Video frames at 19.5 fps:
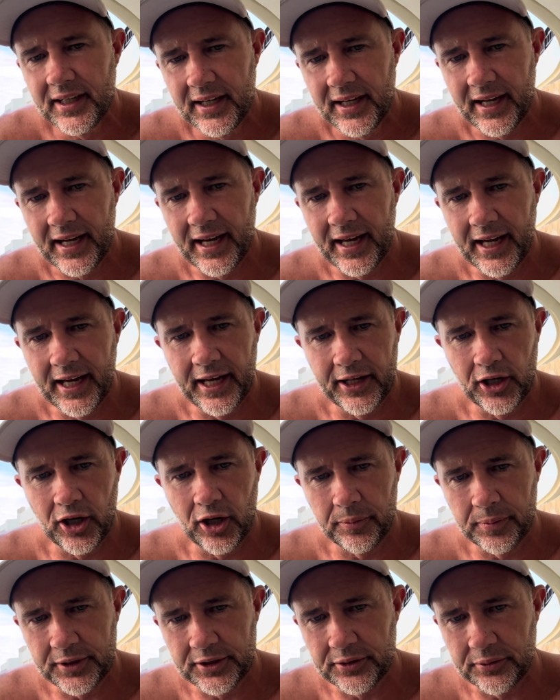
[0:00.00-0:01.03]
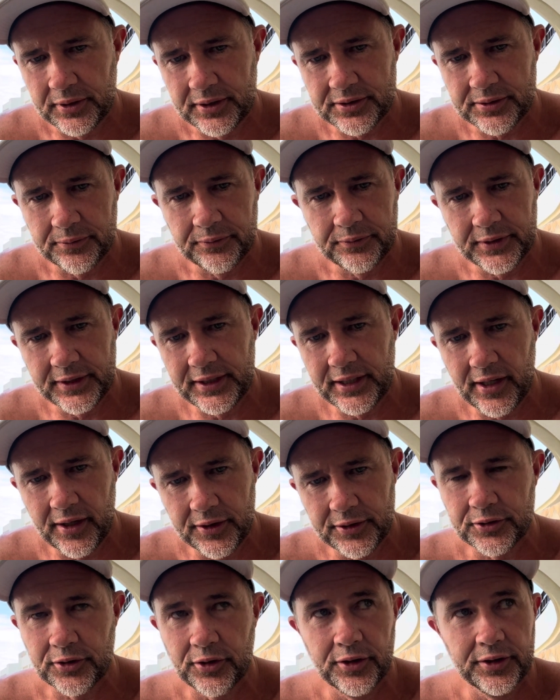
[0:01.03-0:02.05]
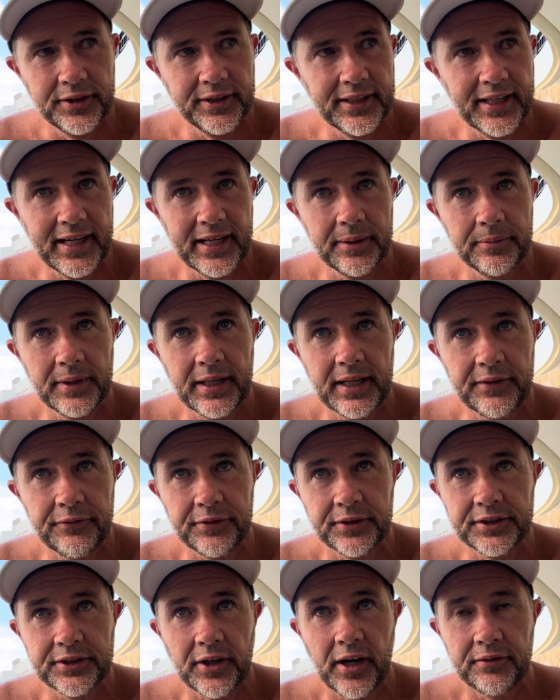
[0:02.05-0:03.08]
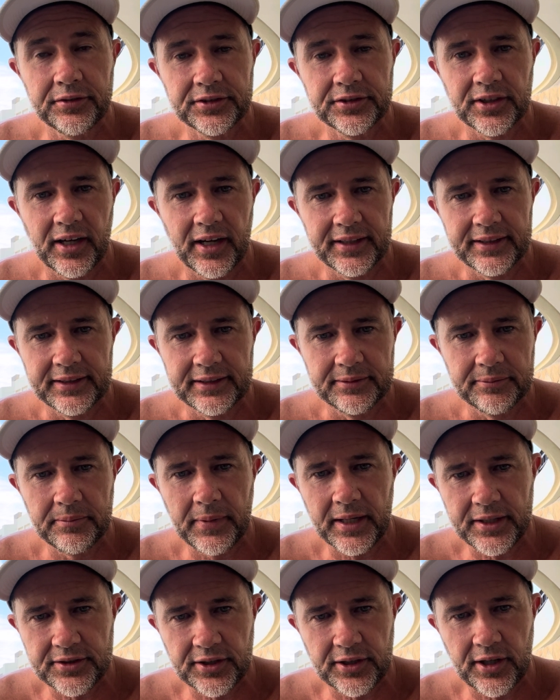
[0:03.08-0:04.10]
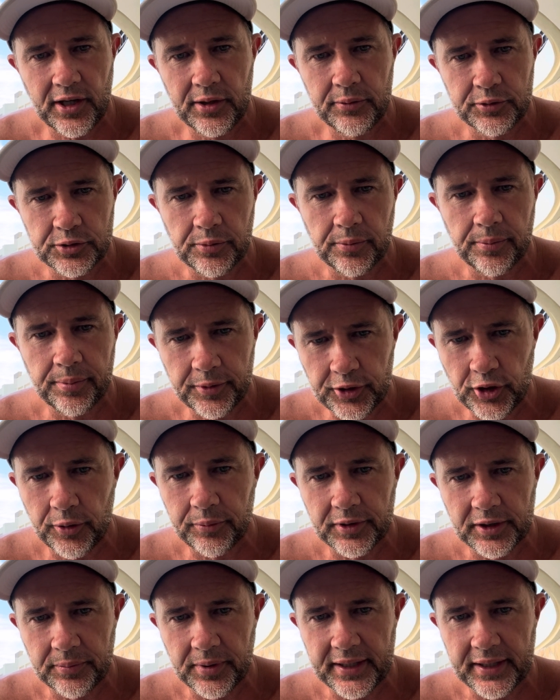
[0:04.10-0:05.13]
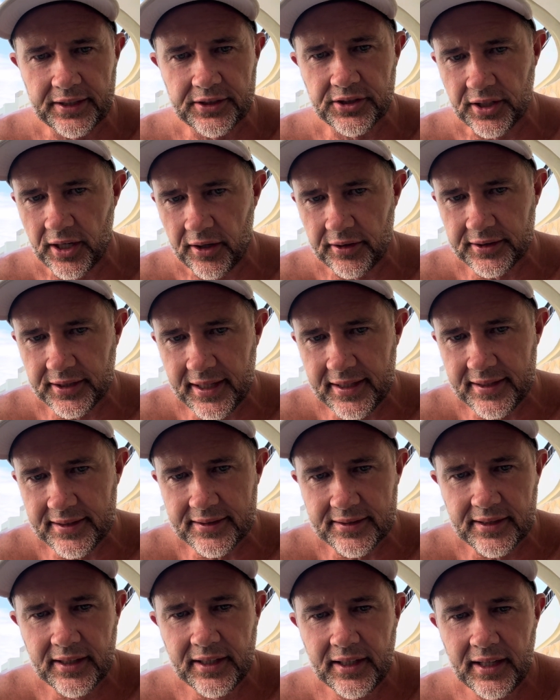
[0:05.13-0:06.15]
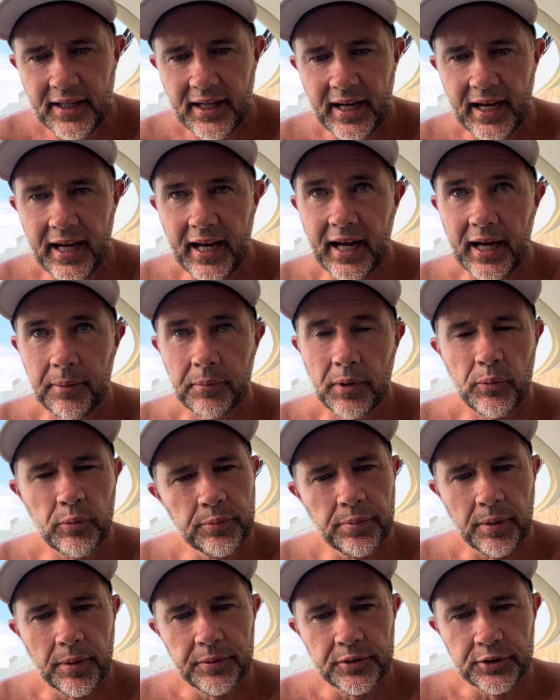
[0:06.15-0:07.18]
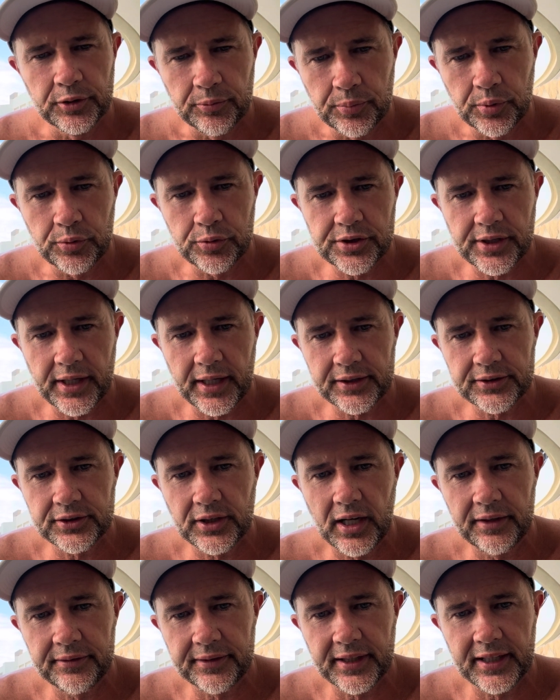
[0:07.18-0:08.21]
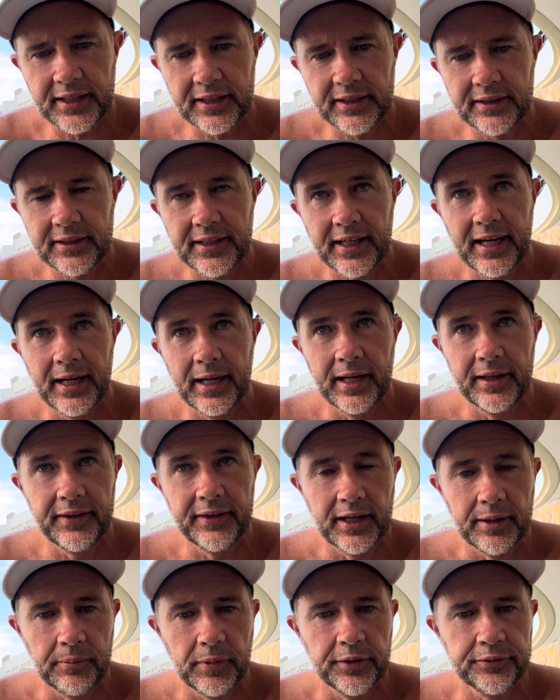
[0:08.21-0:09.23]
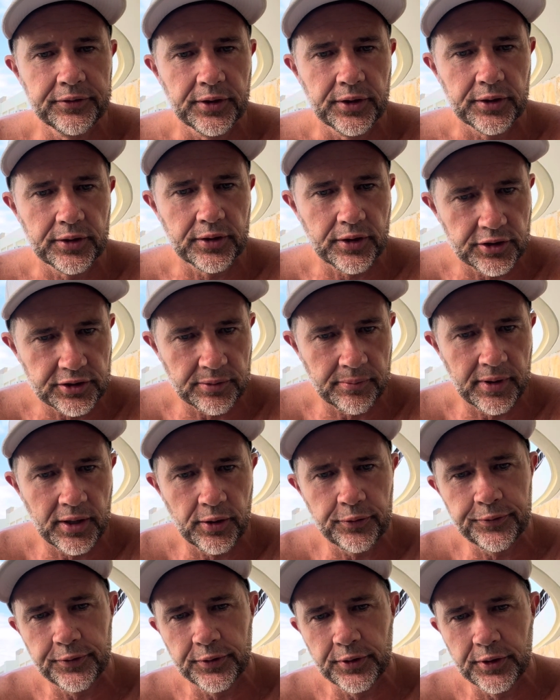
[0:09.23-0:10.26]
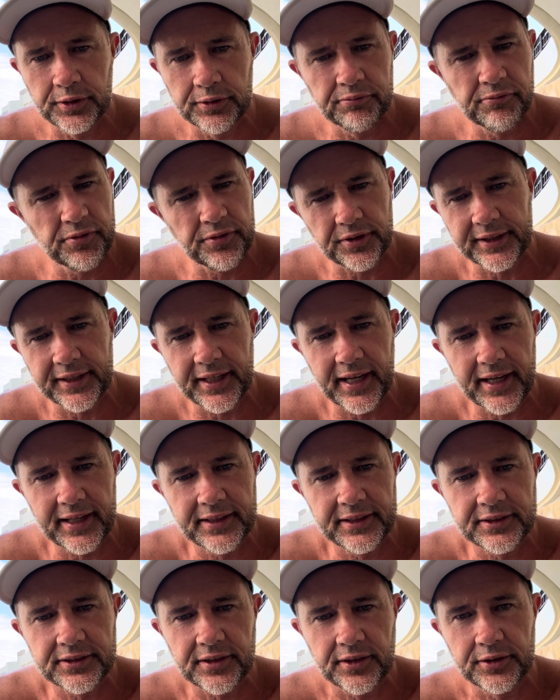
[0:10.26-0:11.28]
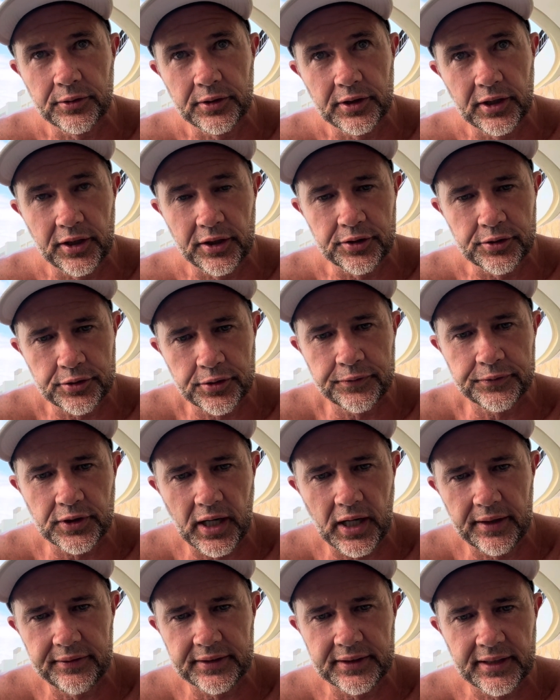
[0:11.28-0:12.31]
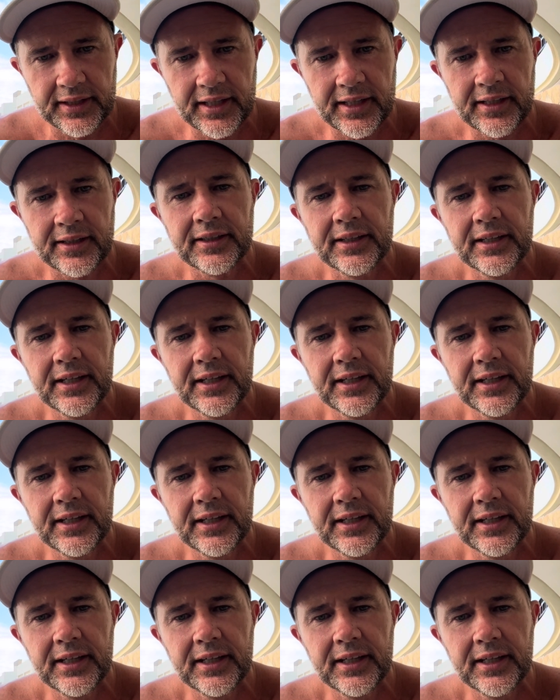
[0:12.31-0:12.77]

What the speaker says: and I'll be doing some videos on every dive site in Mexico, which will predominantly be cenotes. I will probably do a bull shark dive there, and then I'm off to Cozumel for 3 days, so doing a lot of drift diving there.